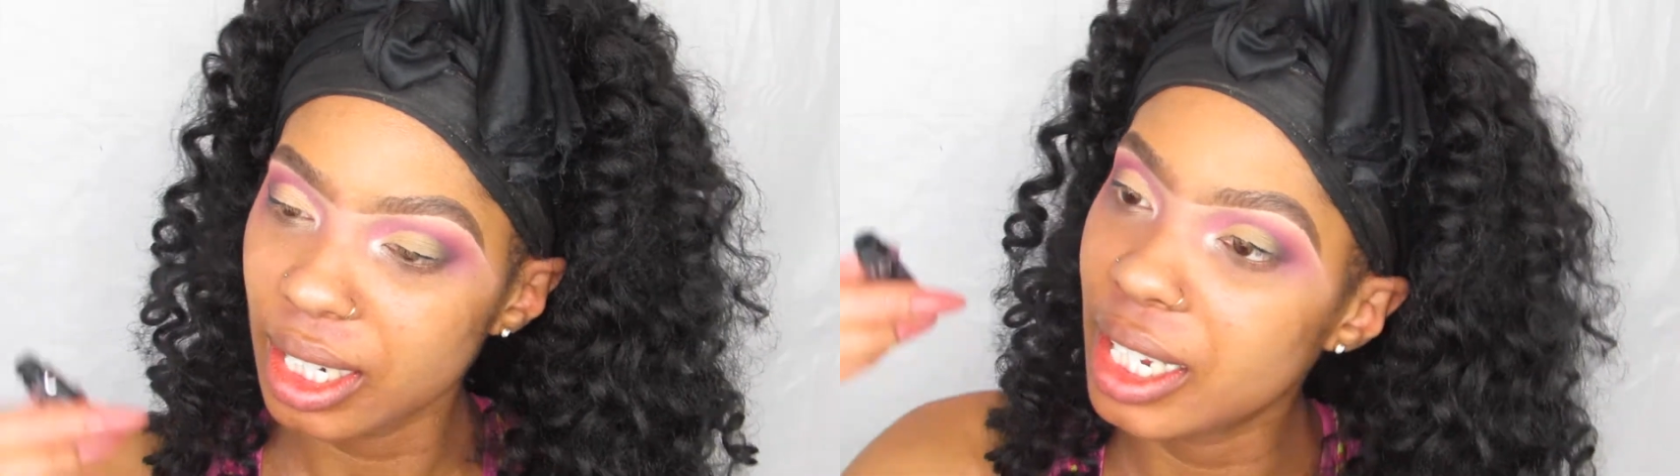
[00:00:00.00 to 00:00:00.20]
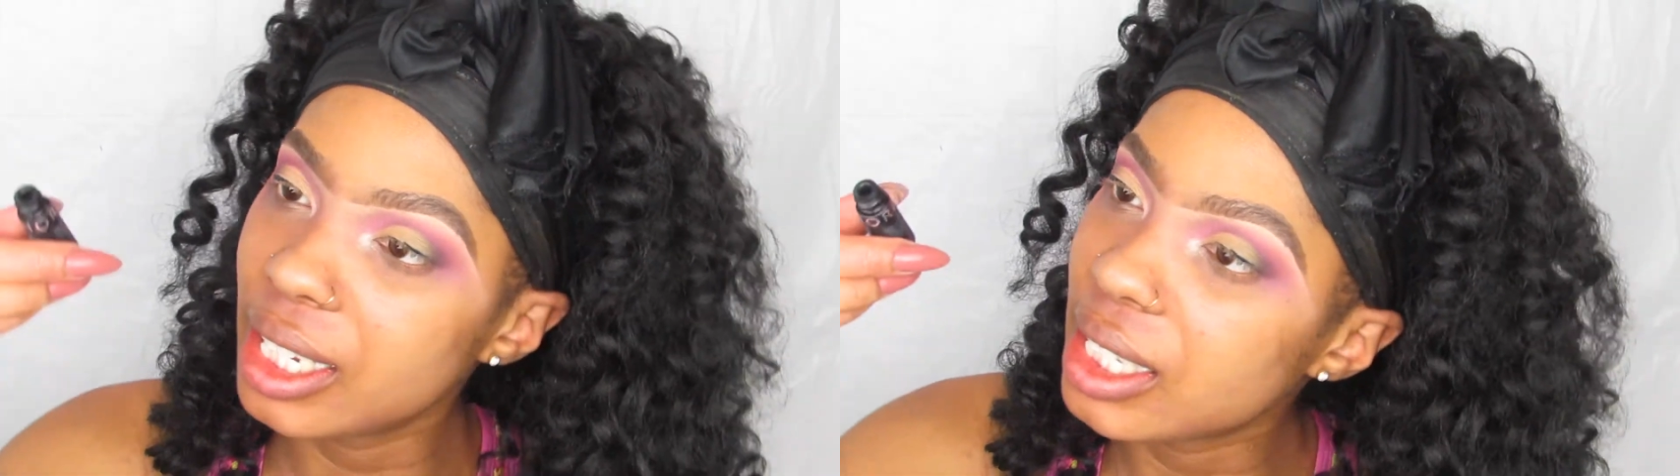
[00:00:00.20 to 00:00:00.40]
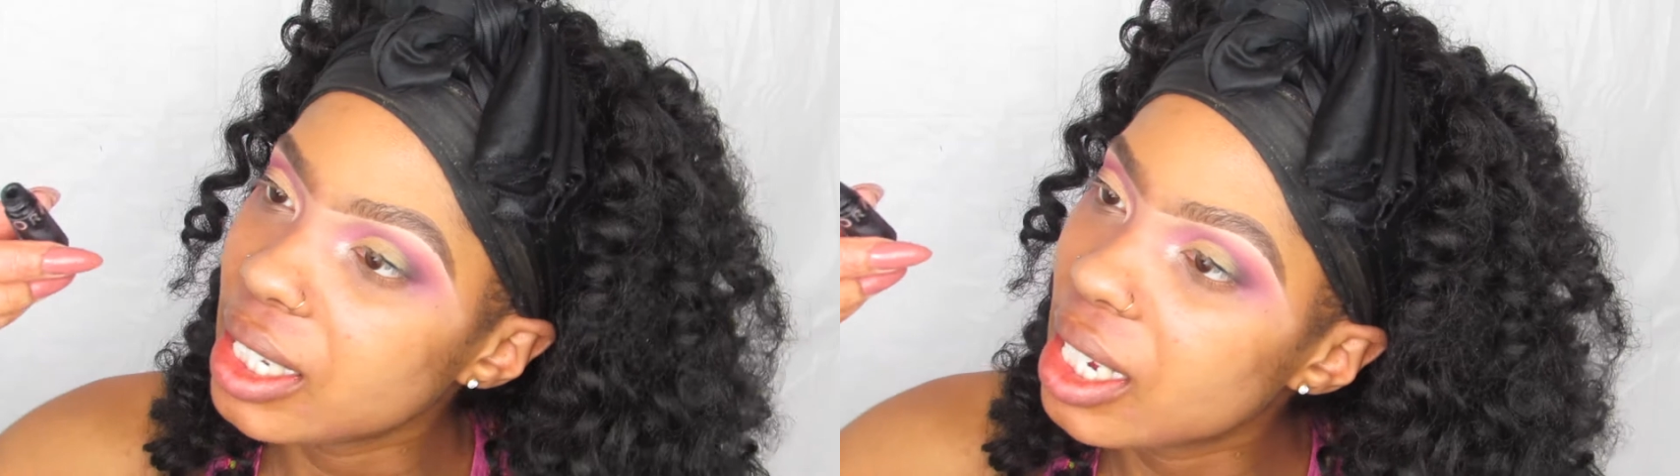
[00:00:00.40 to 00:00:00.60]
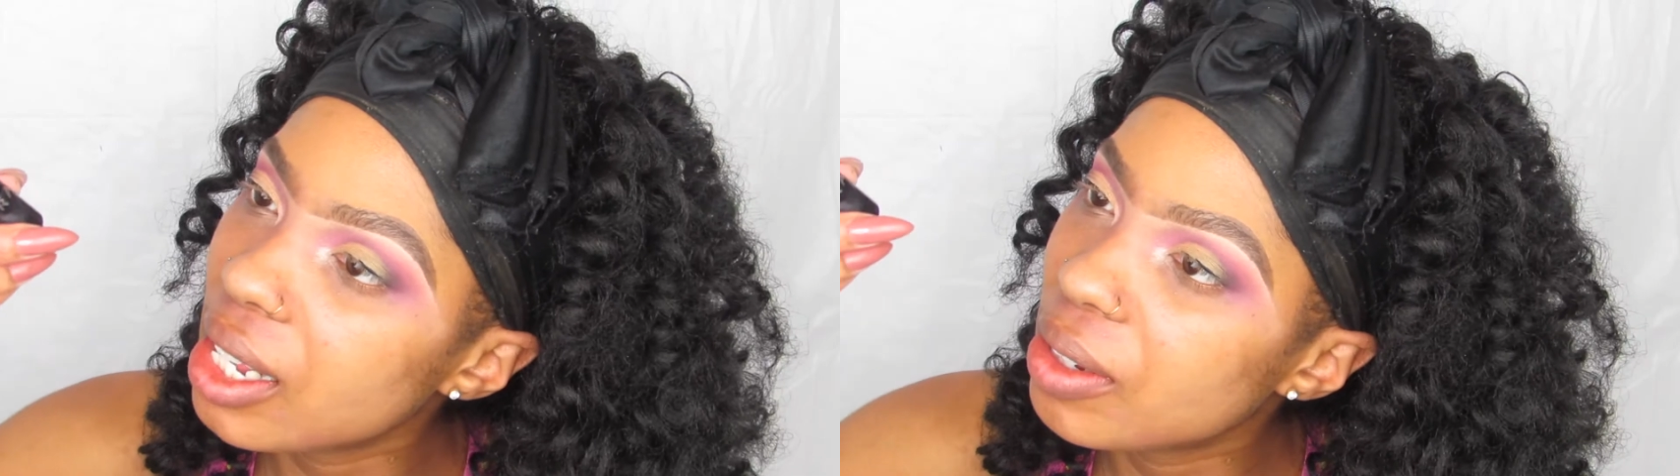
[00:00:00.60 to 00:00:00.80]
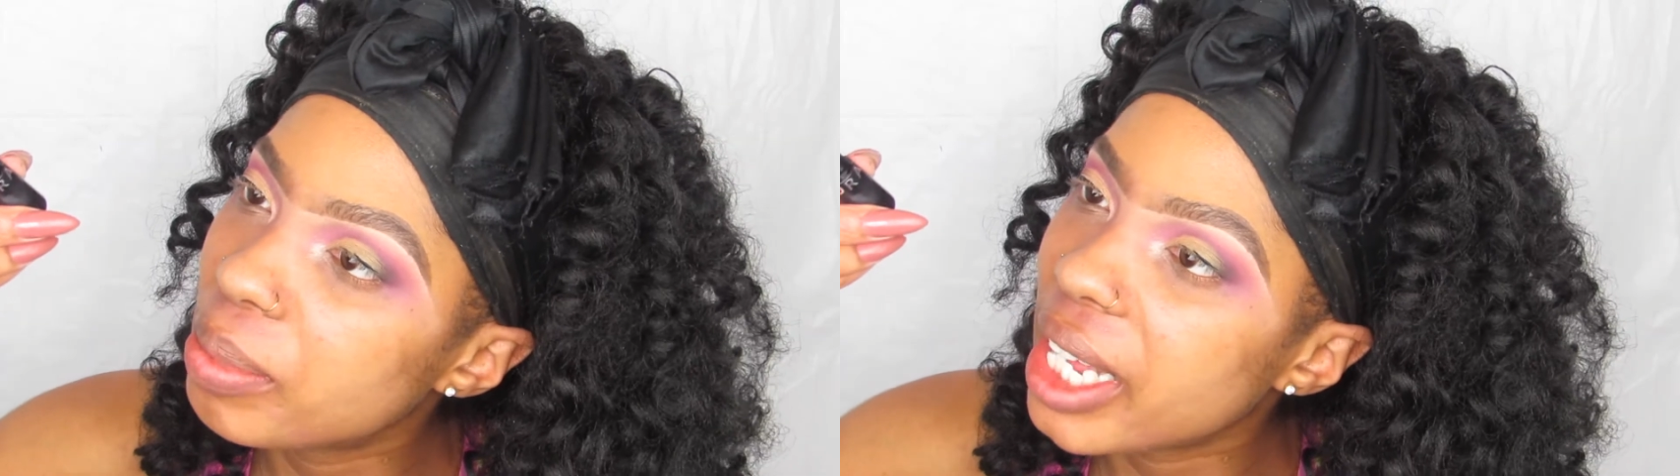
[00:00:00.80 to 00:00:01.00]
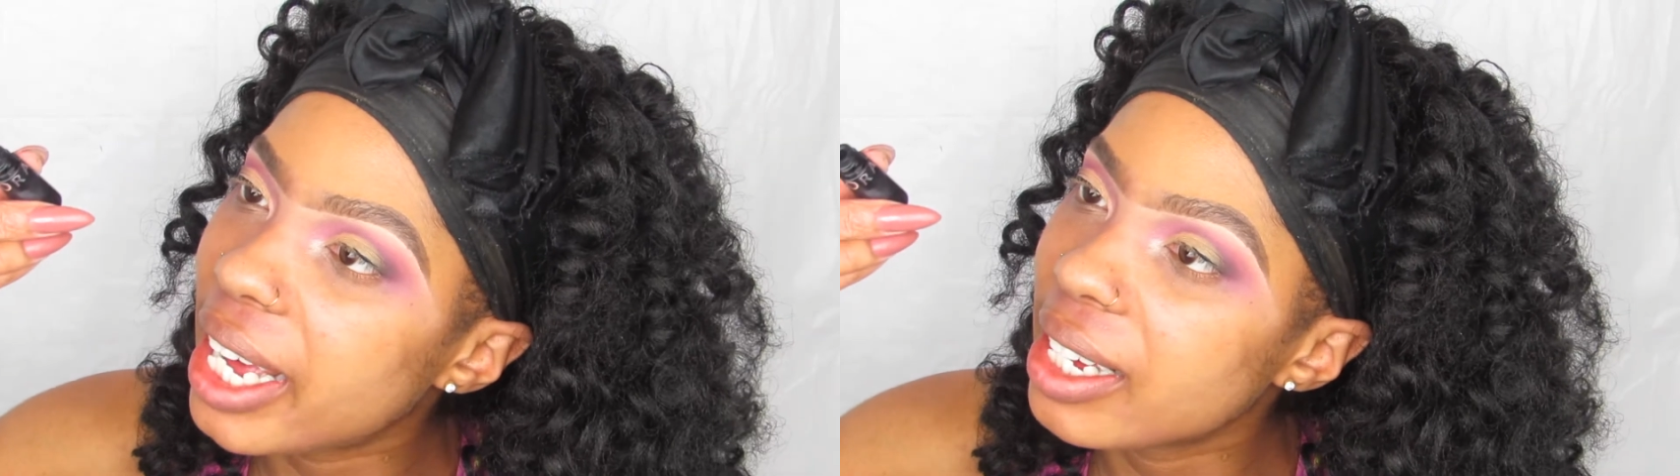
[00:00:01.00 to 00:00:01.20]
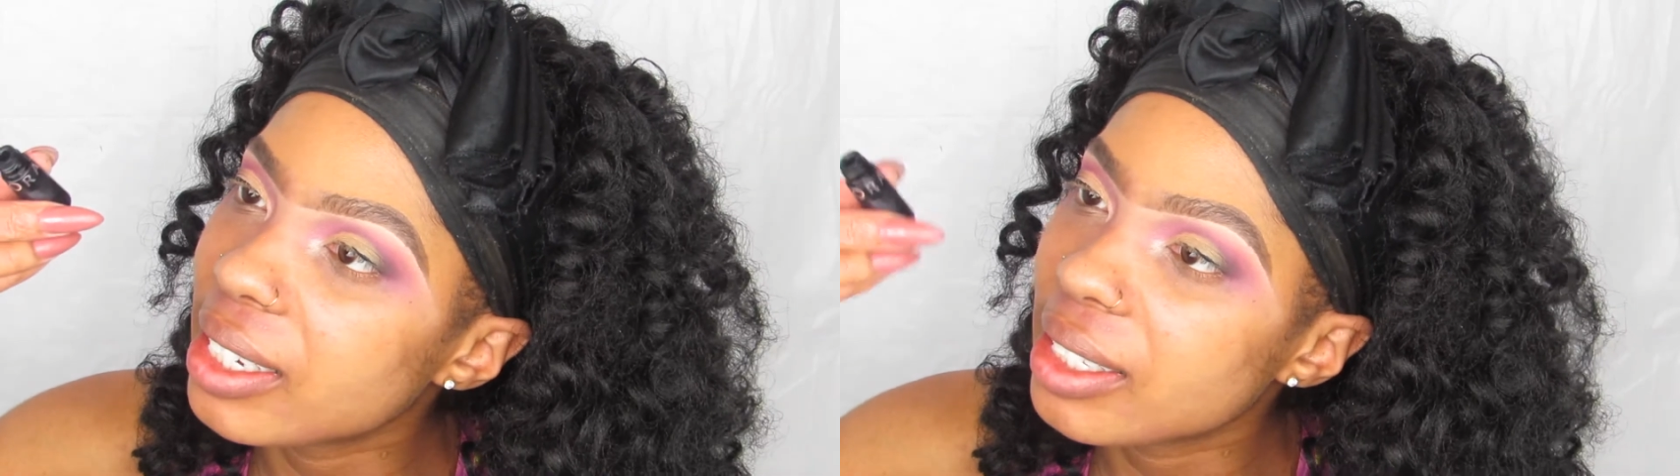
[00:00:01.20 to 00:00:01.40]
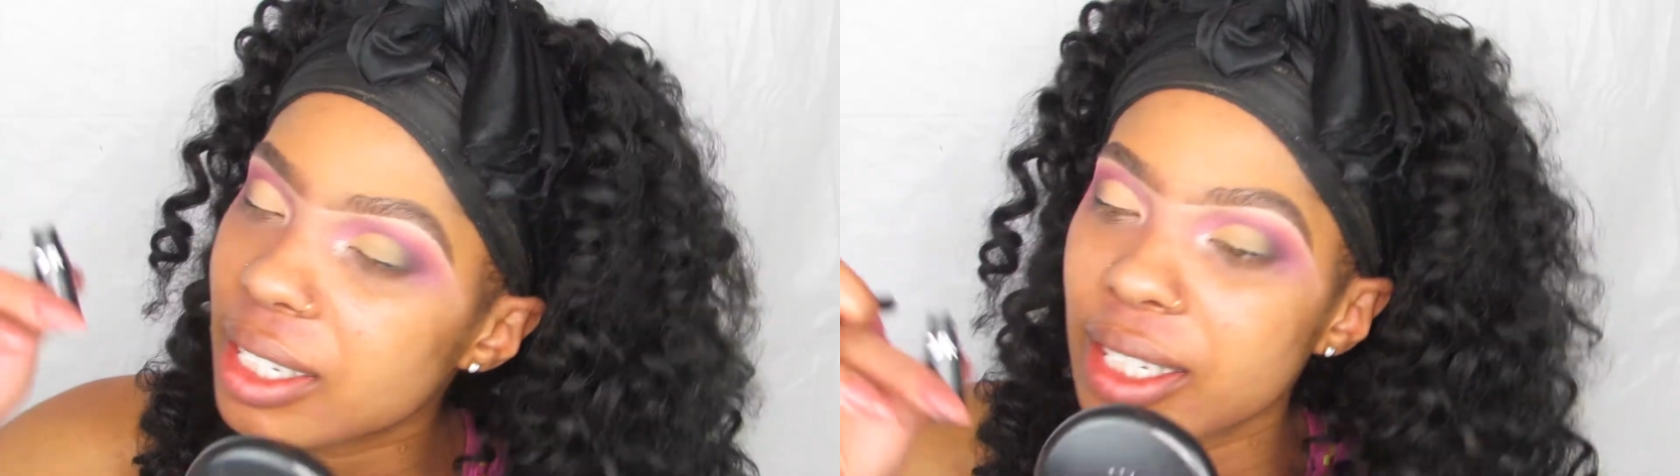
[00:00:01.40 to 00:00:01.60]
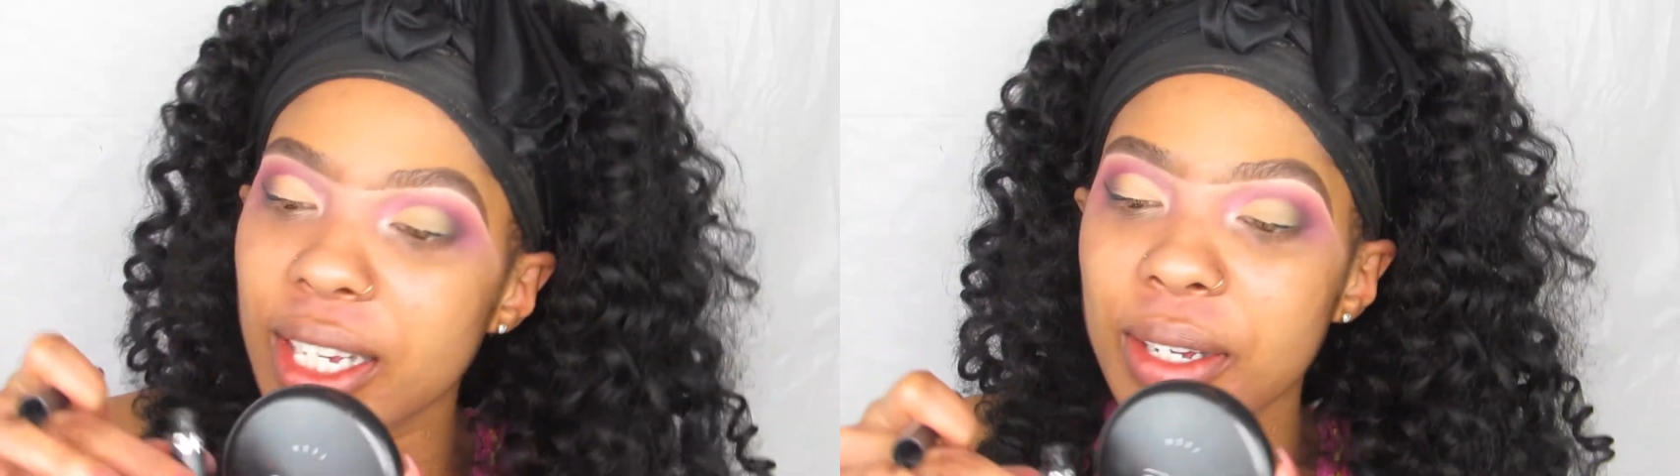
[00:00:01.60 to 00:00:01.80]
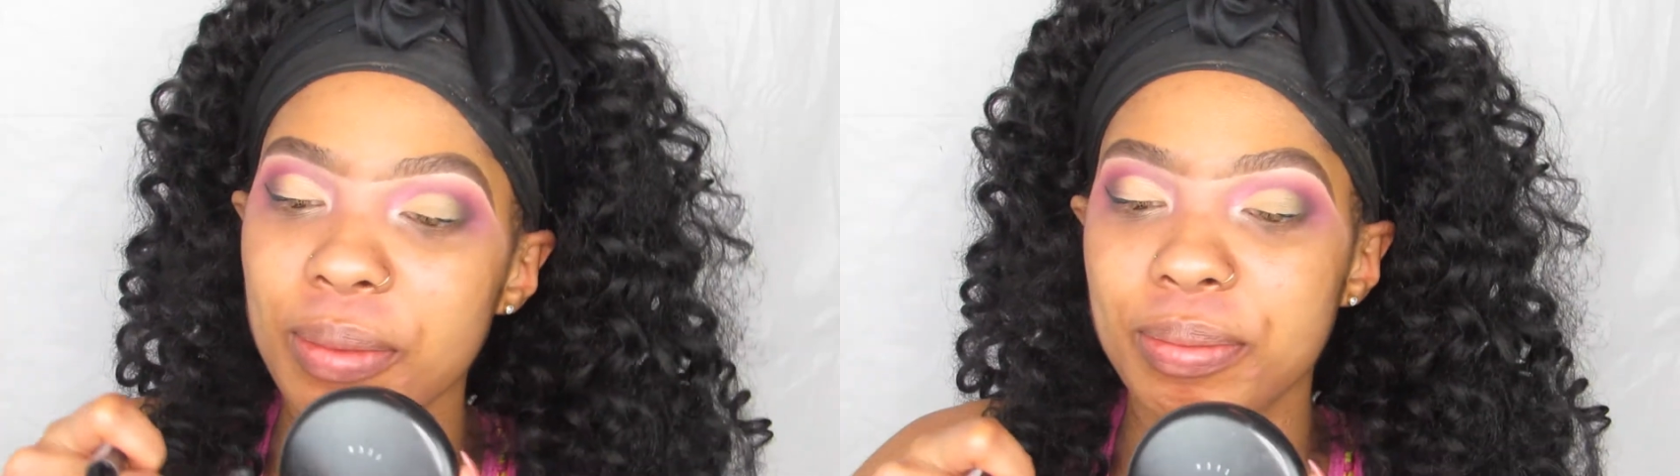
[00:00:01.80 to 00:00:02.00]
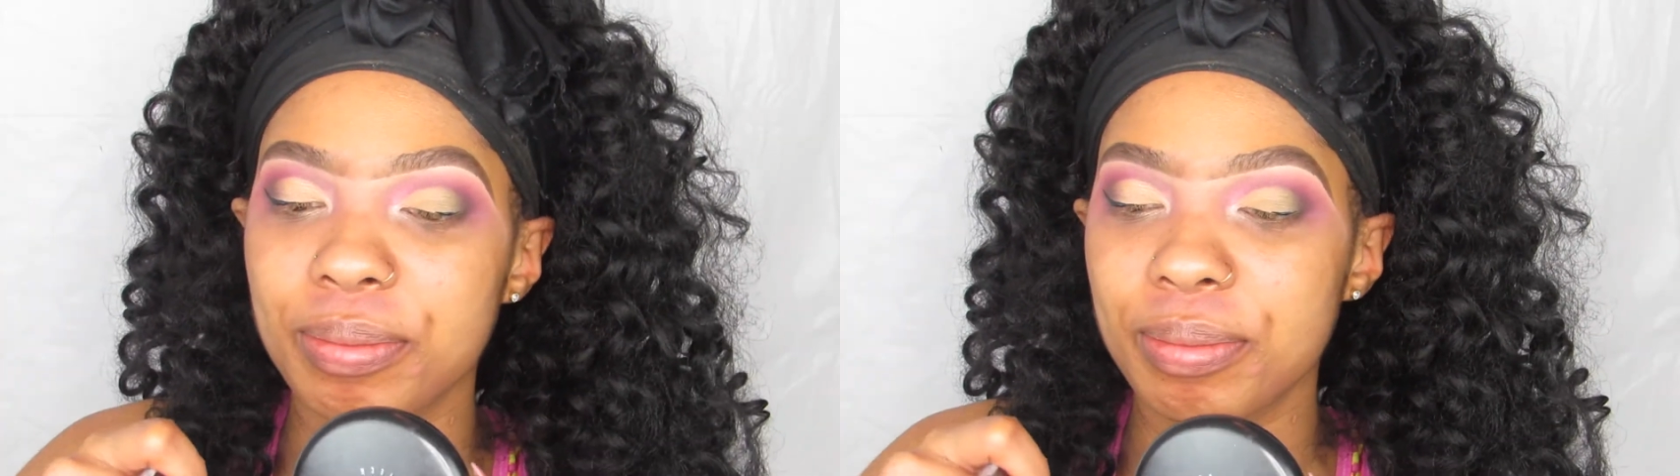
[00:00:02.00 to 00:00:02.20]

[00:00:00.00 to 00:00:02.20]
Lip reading: And it's in the color black. Yep.